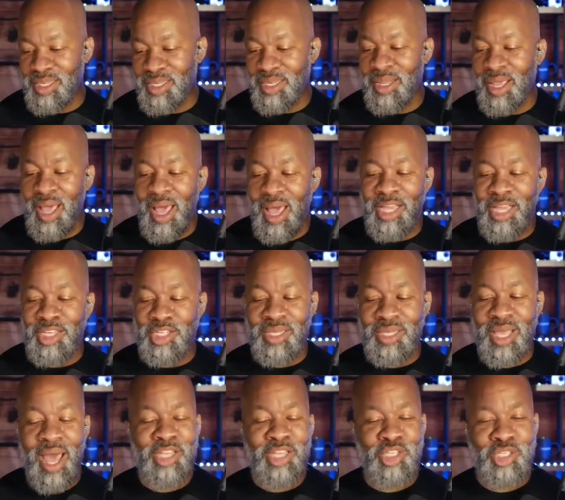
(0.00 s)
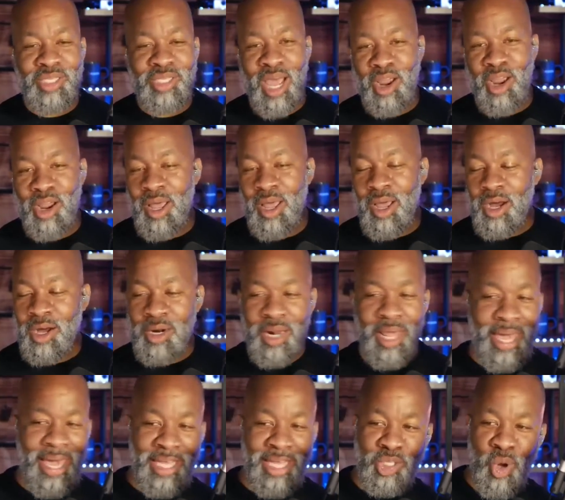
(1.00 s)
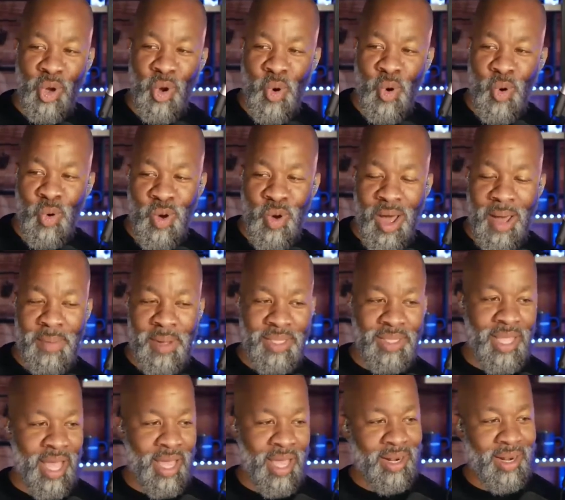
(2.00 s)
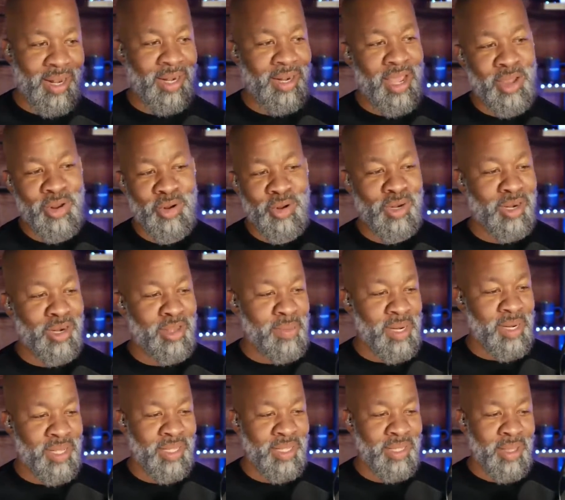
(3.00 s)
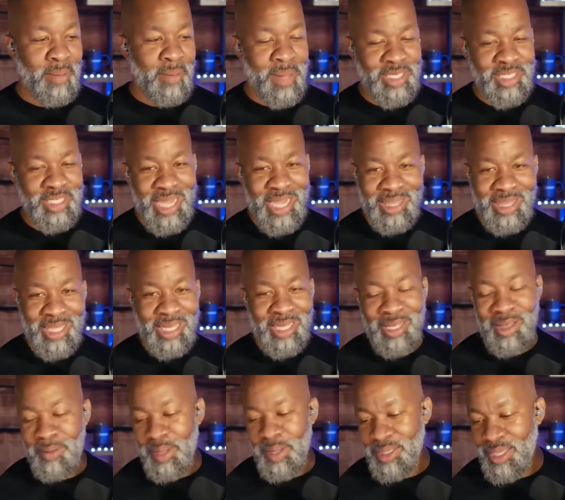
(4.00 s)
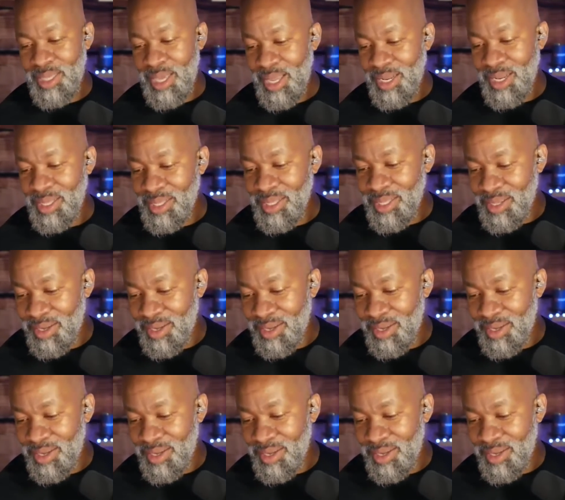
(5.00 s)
Mexican. I just got reggaeton. How about that? I don't know, a little bit of bachata. How about that?